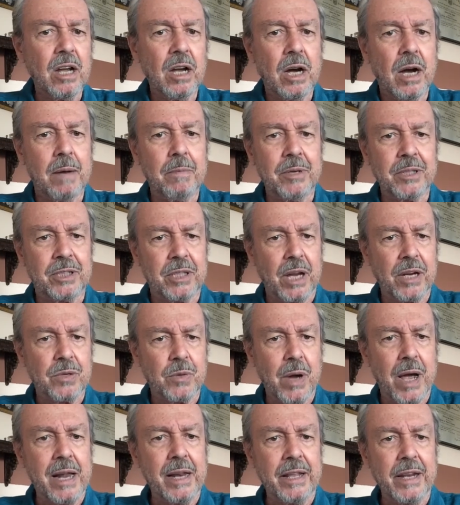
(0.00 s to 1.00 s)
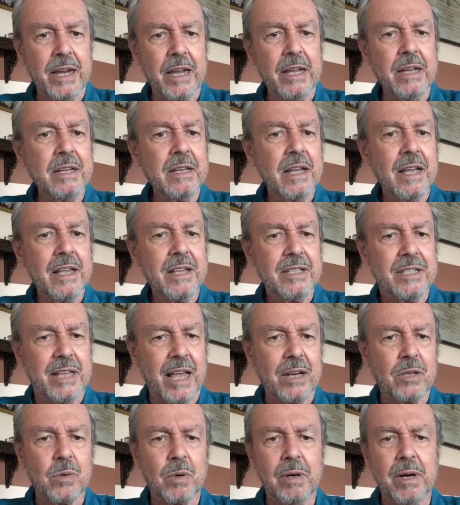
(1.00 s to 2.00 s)
homosexuality,
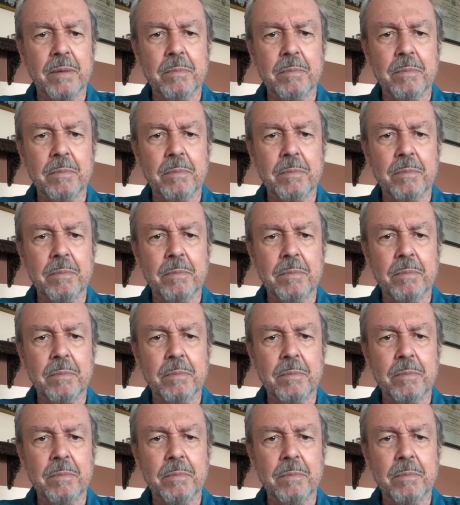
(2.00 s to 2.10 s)
sexual